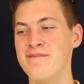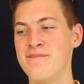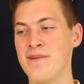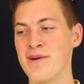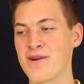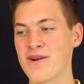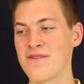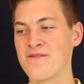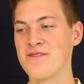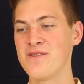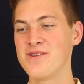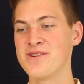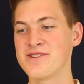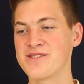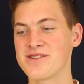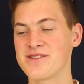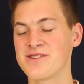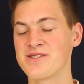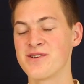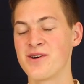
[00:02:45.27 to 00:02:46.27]
Peruvian food
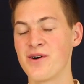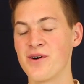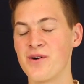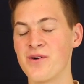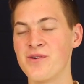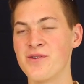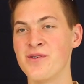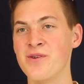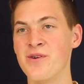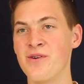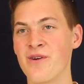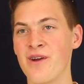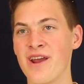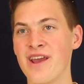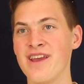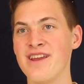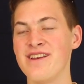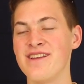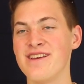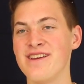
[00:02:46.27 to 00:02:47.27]
is so
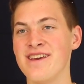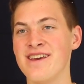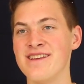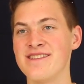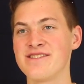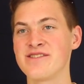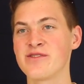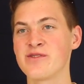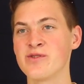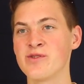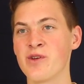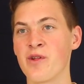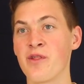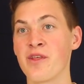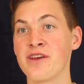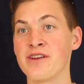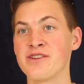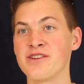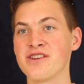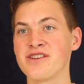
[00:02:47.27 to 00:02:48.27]
great. It's
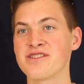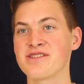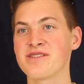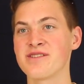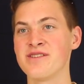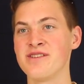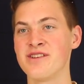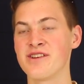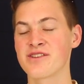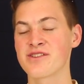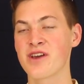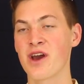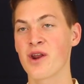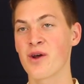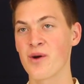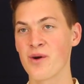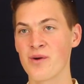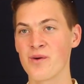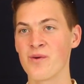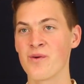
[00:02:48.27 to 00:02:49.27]
delicious. You just
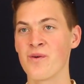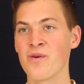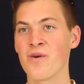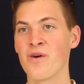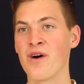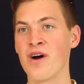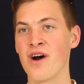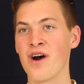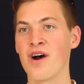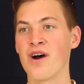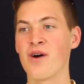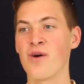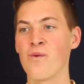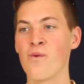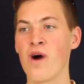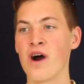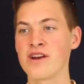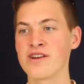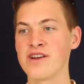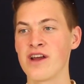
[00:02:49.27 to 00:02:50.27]
gotta
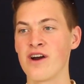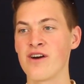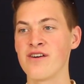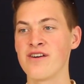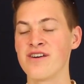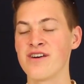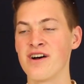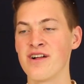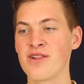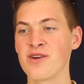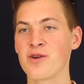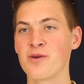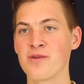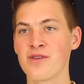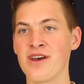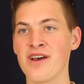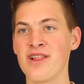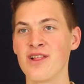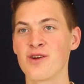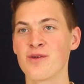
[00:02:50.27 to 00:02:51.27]
watch out a
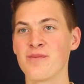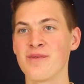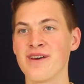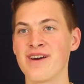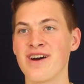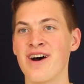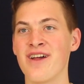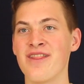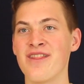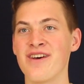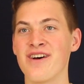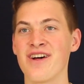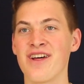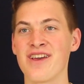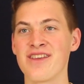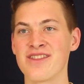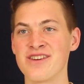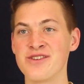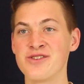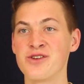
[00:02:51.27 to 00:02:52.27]
little bit on the
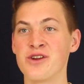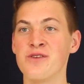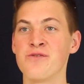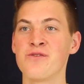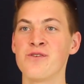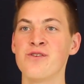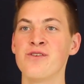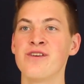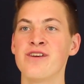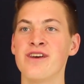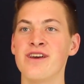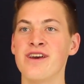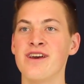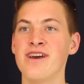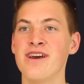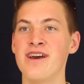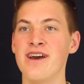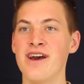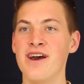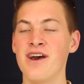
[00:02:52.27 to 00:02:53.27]
like the street food.
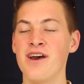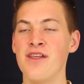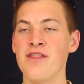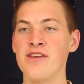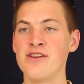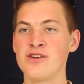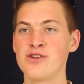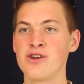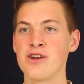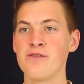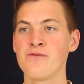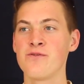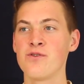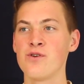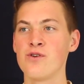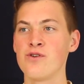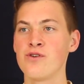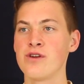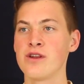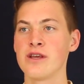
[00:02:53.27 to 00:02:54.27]
The street
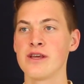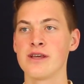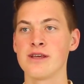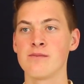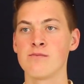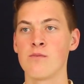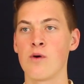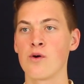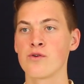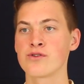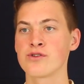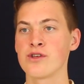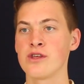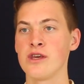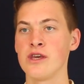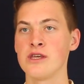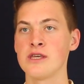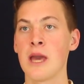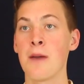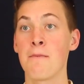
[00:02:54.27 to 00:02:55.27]
food is
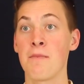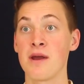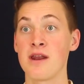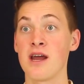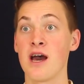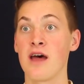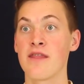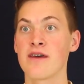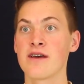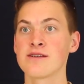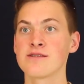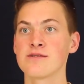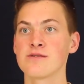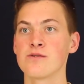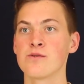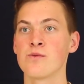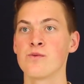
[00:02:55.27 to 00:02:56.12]
mostly empanadas.